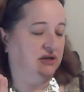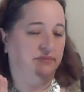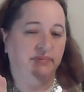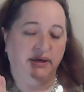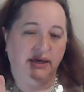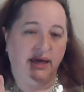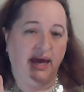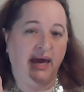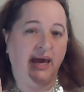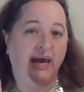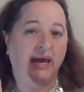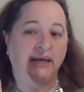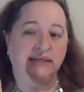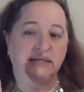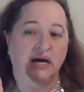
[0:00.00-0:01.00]
to be
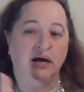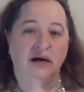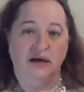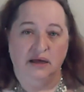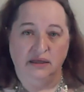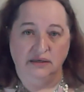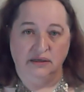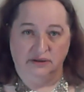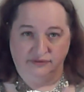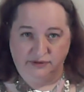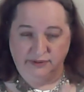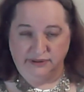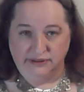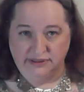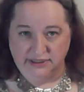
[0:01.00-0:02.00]
a ton of
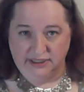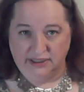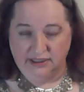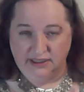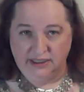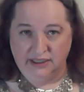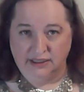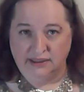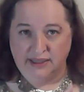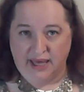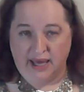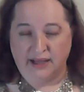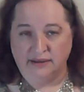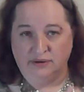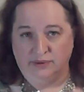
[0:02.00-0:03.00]
quilting in
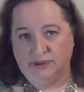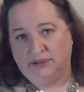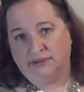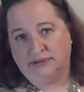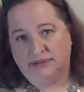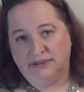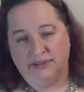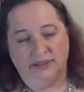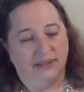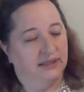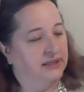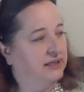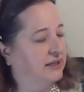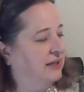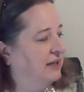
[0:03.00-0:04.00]
that quilt.
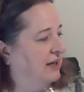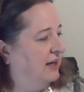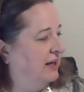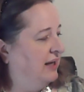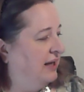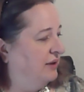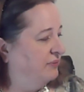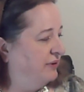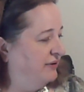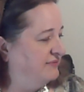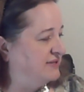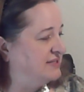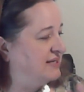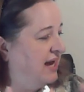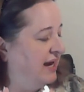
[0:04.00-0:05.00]
What I've
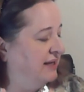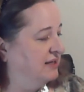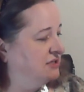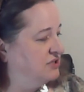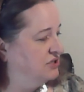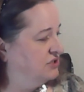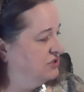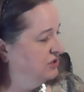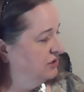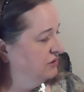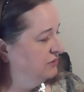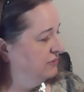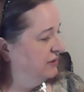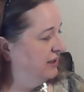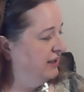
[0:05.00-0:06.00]
decided to
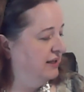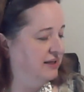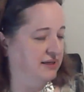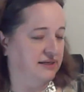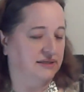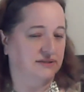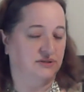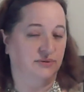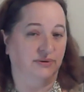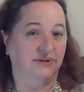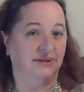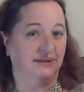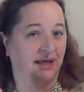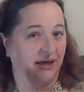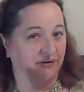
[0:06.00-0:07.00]
do is do a
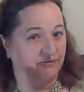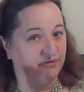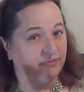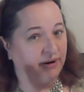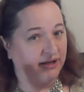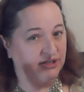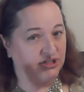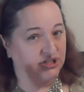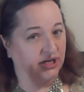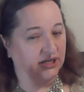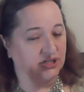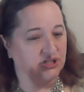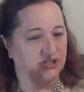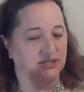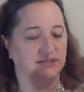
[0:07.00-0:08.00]
lot of thread
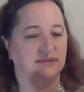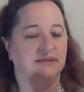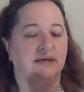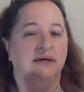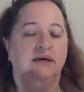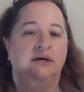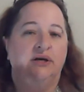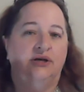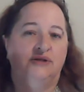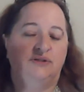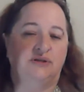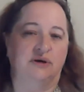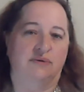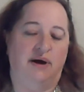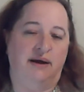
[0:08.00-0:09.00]
changes.
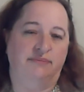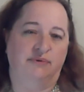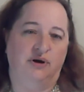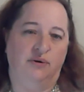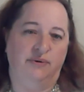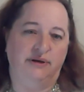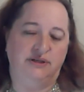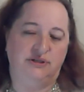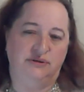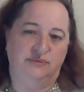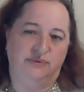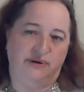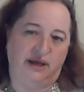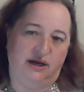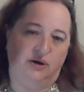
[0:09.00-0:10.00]
So I'm going to,
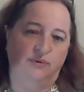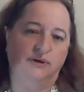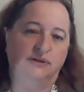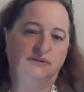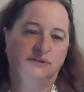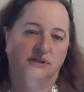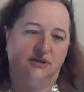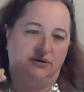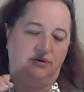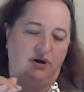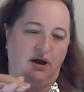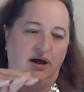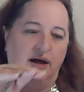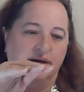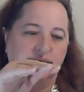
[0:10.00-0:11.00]
when I quilt
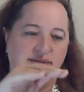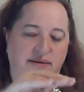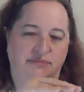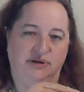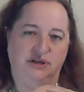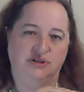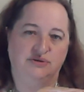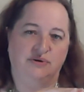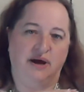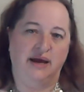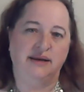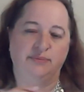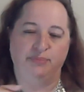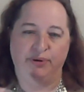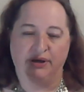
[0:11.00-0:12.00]
across, I'm going to
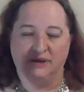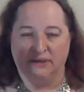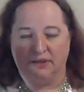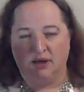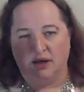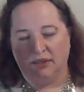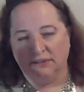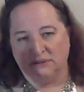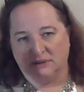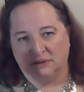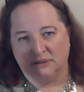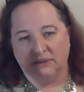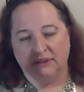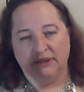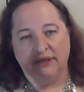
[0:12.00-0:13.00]
try to pick a color